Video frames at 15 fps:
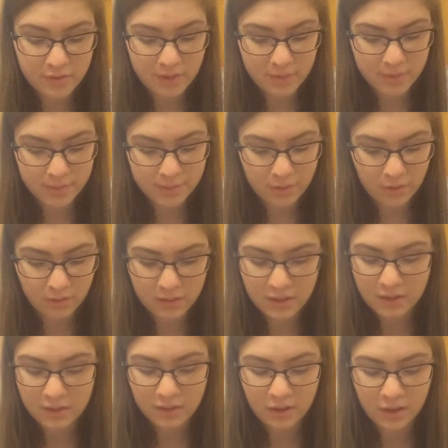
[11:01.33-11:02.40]
receptor
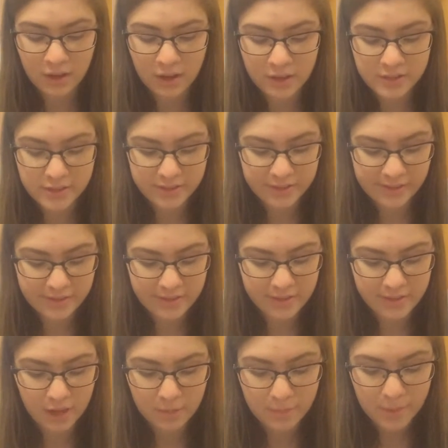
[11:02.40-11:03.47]
proteins on an adjacent
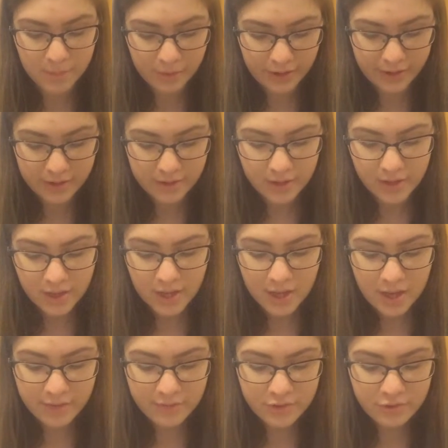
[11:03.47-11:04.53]
cell membrane.
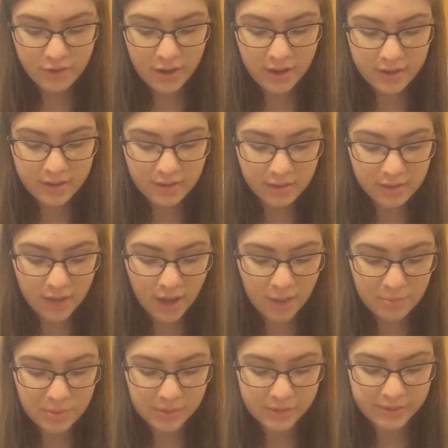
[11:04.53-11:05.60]
If the drug is
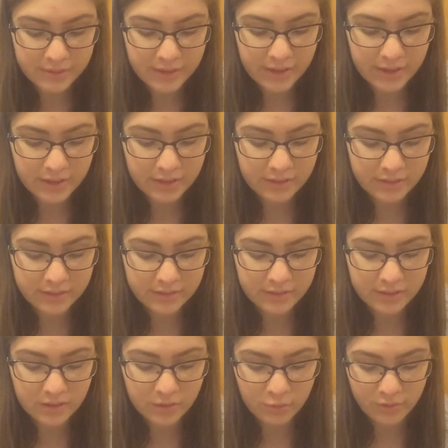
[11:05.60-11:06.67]
stopped, the change
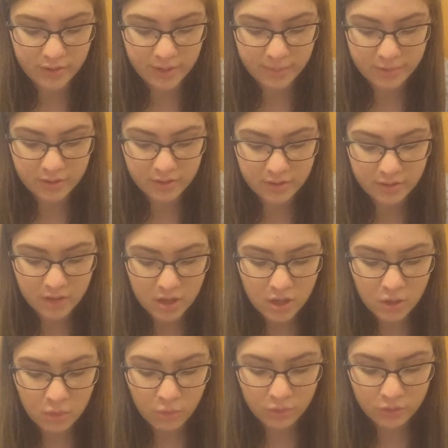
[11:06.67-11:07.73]
in receptors
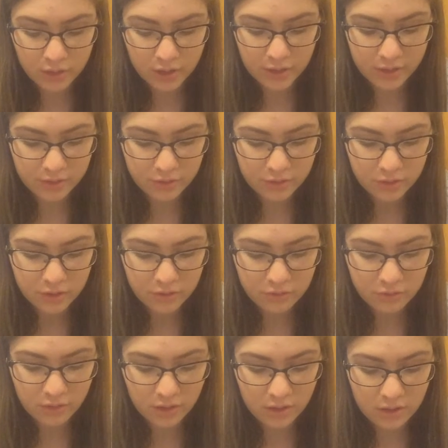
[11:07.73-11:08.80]
will not
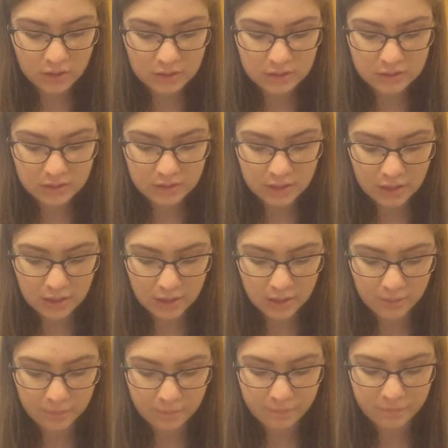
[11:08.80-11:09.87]
draw
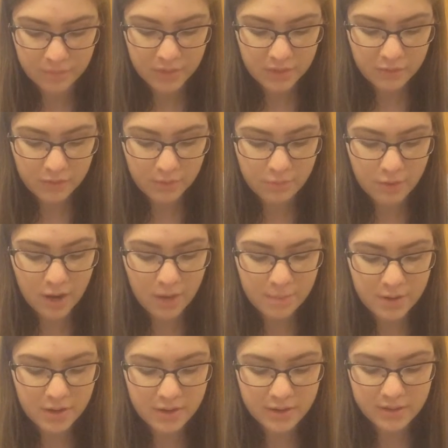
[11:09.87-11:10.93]
for
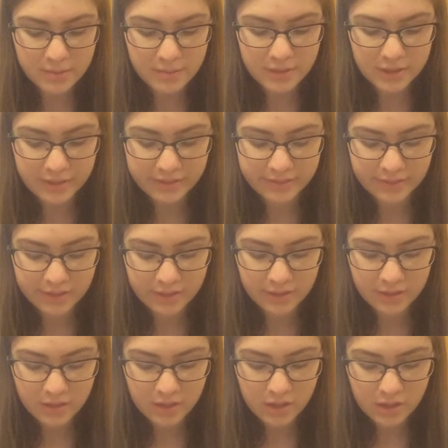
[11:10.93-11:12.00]
proper
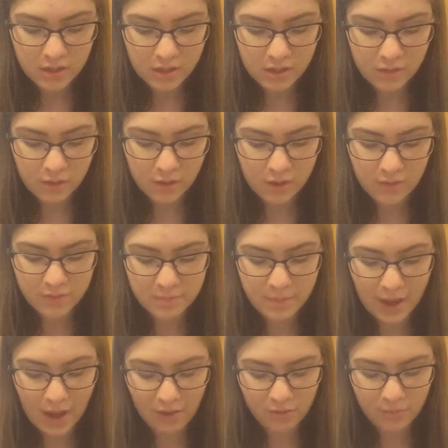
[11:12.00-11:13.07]
stimulation of the
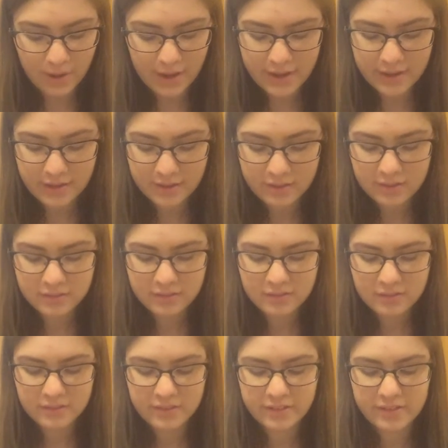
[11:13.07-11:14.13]
pathway.
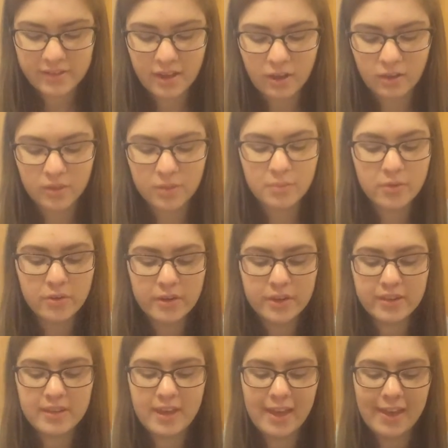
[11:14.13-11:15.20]
So the more
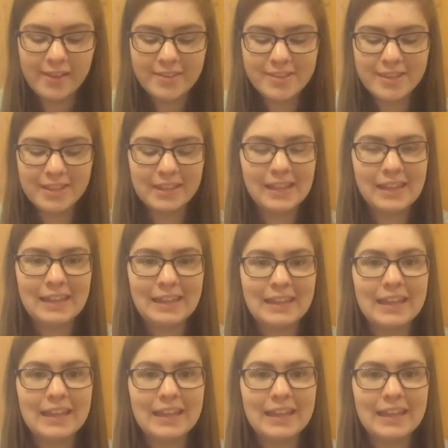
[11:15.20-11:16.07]
you take, the